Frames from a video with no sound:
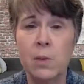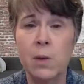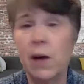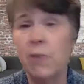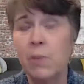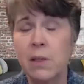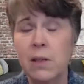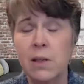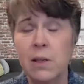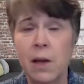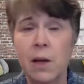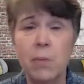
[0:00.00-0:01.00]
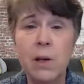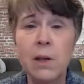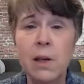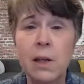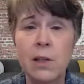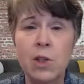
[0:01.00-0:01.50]
We have business
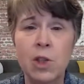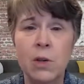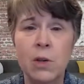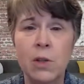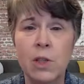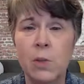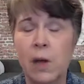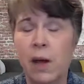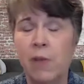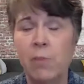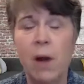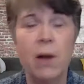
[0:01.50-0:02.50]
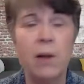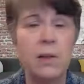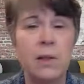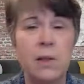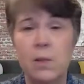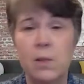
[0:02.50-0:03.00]
liability insurance, we have
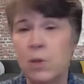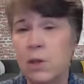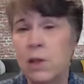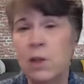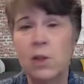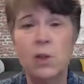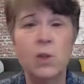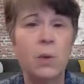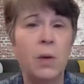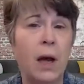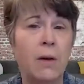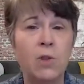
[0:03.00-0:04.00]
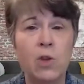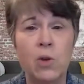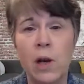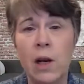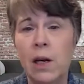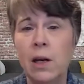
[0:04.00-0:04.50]
policies, procedures, we have
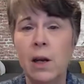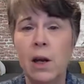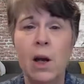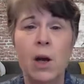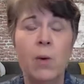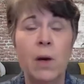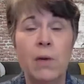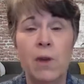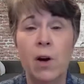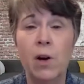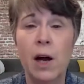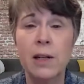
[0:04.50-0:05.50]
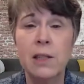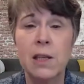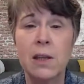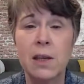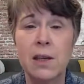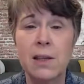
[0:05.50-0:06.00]
training, we have all kinds
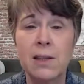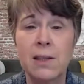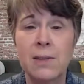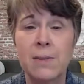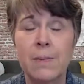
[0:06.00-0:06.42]
of things.